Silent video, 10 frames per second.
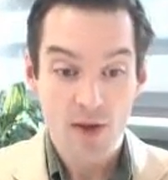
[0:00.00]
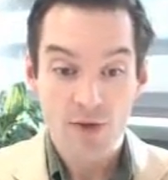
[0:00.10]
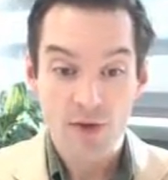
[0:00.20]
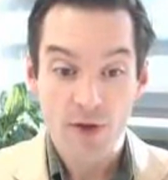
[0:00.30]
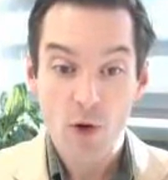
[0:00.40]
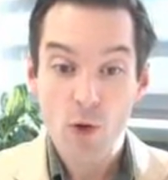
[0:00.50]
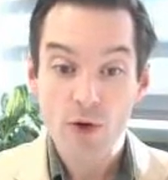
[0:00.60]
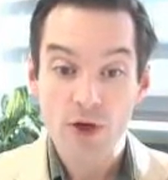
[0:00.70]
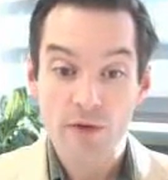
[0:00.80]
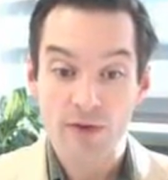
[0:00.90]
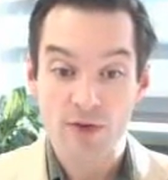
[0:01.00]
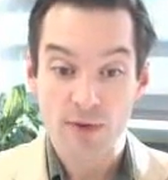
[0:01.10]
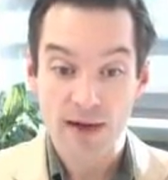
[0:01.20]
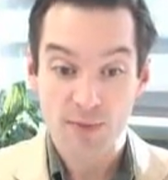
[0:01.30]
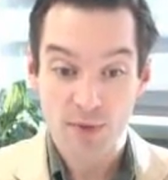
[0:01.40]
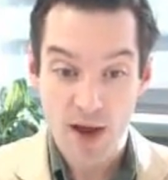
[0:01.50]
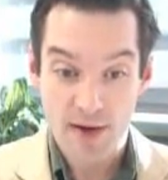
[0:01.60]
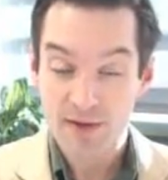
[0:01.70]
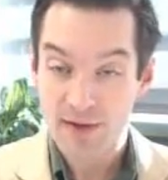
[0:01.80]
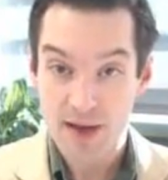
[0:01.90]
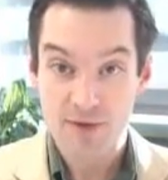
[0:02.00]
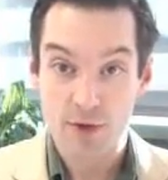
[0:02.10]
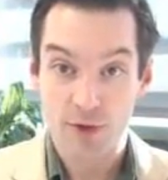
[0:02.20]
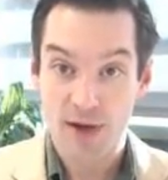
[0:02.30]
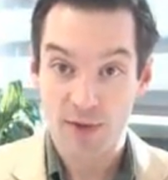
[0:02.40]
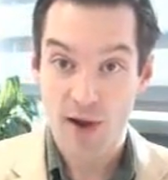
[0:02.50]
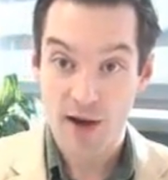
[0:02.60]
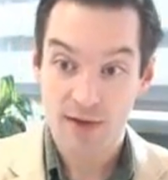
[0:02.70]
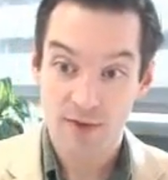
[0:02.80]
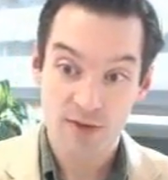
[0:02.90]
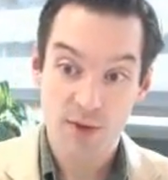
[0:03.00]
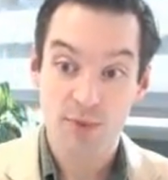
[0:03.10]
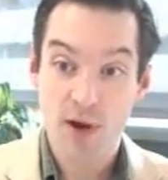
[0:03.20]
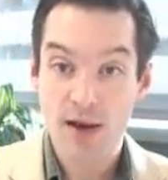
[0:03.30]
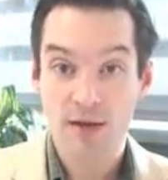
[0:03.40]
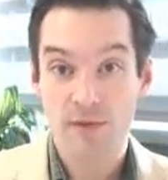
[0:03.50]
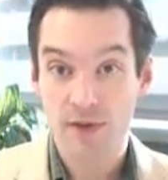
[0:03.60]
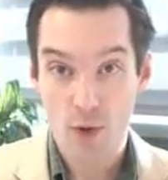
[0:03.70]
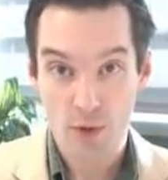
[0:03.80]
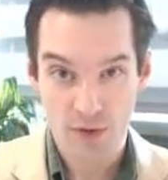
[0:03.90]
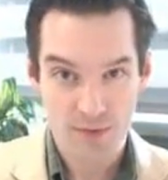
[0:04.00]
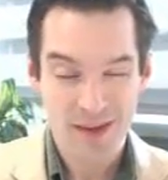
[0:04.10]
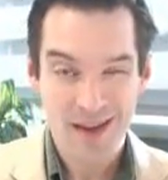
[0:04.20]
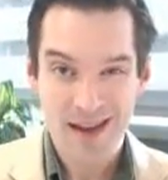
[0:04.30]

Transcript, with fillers: So the order of a direct product, external direct product, is just the product of the orders,